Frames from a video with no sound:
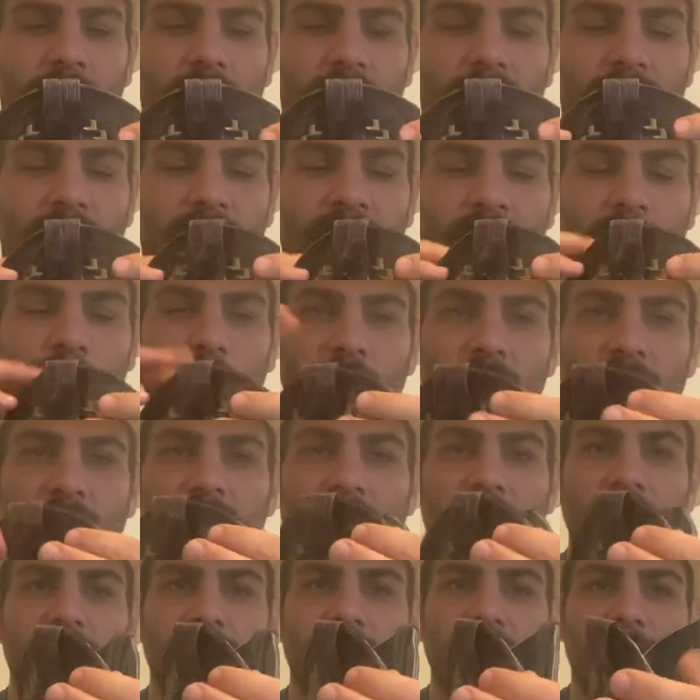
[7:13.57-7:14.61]
And what I
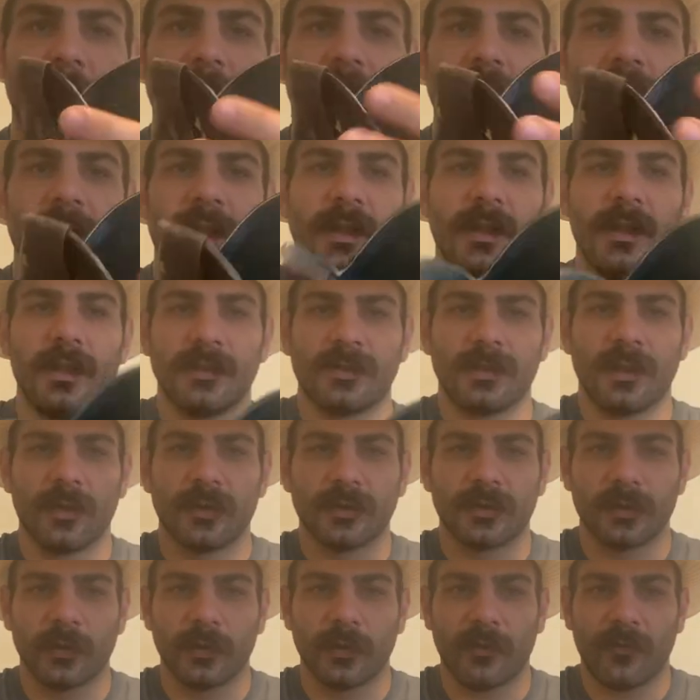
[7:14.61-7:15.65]
love about it is
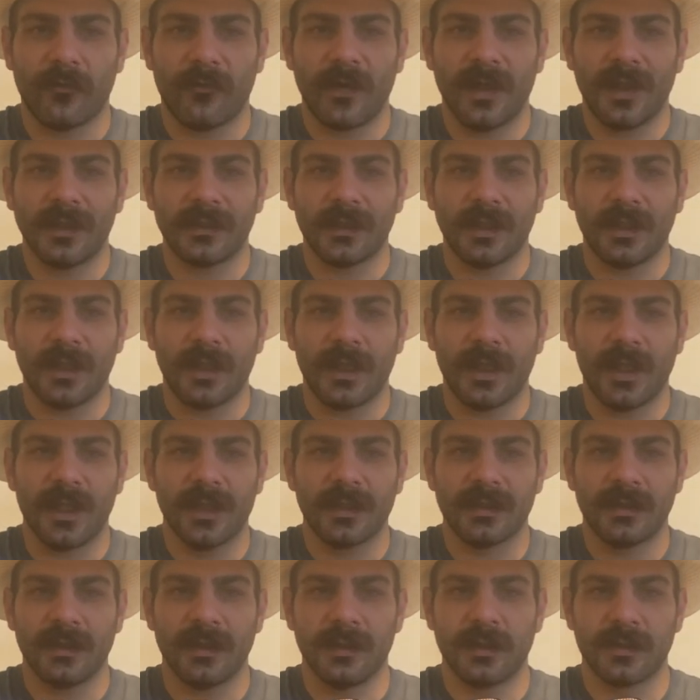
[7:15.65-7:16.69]
also the fact that it
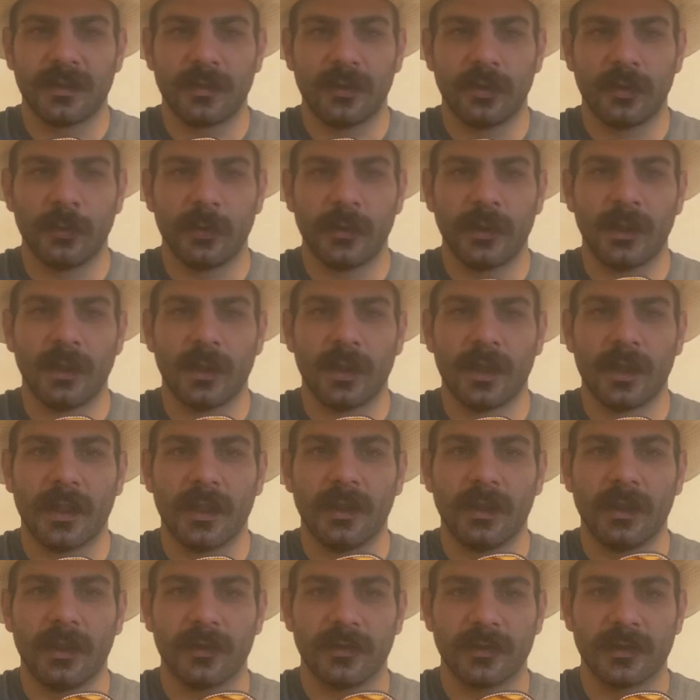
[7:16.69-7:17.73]
has this green
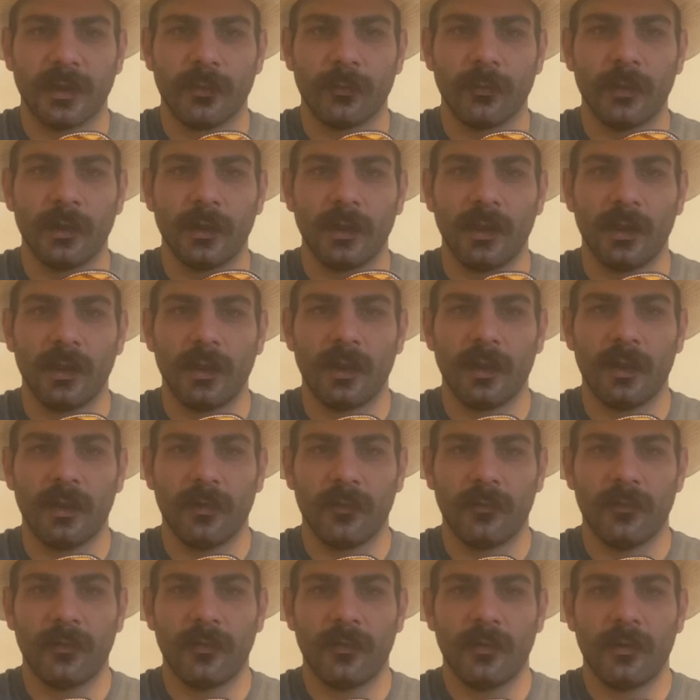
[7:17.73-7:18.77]
lining, because I really
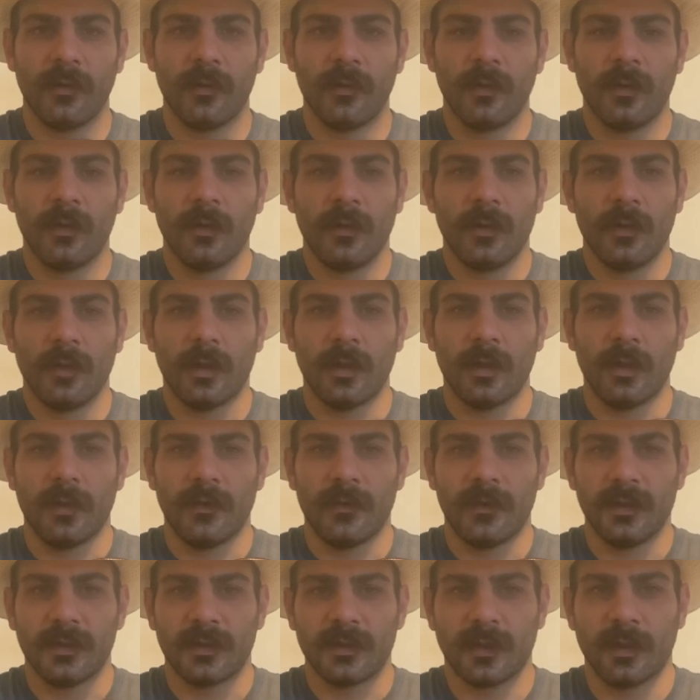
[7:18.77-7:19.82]
love
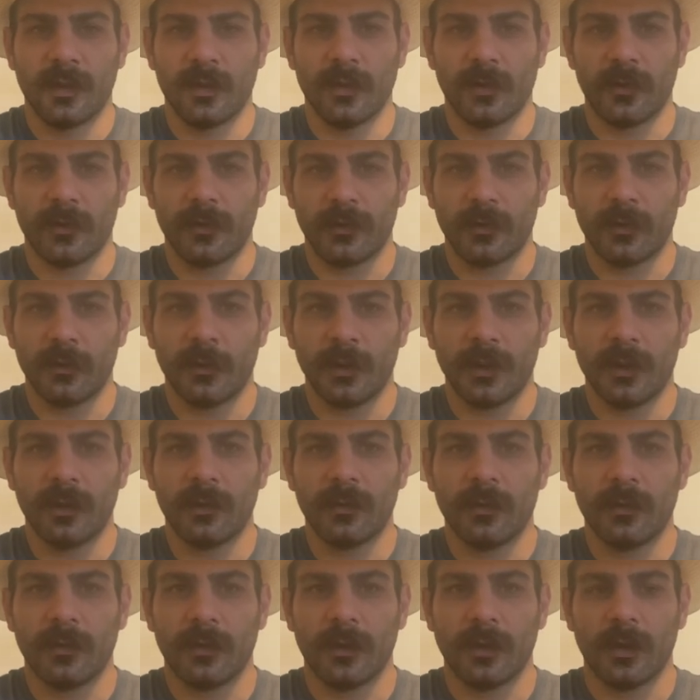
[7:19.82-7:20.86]
this color green,
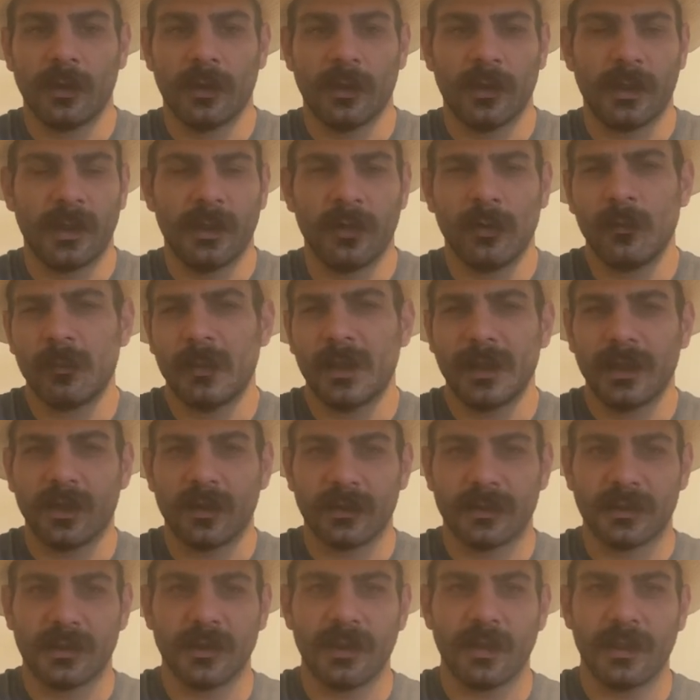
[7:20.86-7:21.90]
and nobody
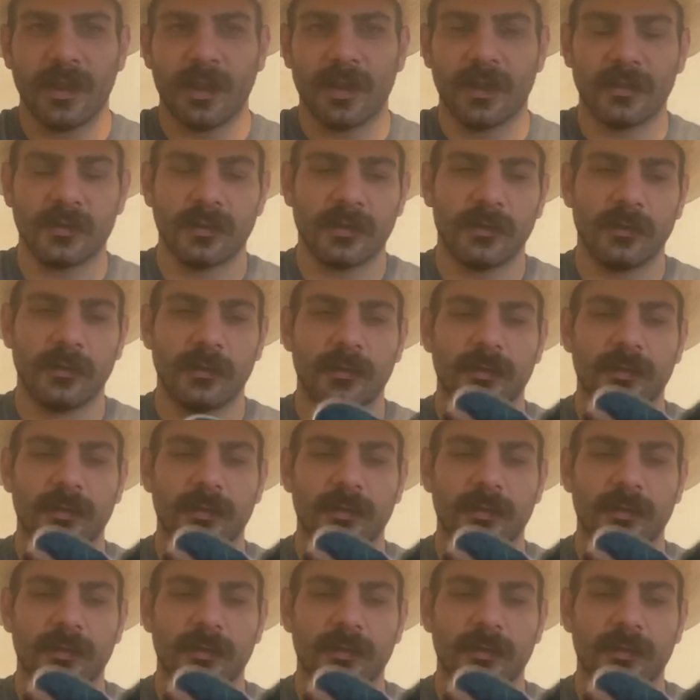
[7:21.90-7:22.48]
could see that, so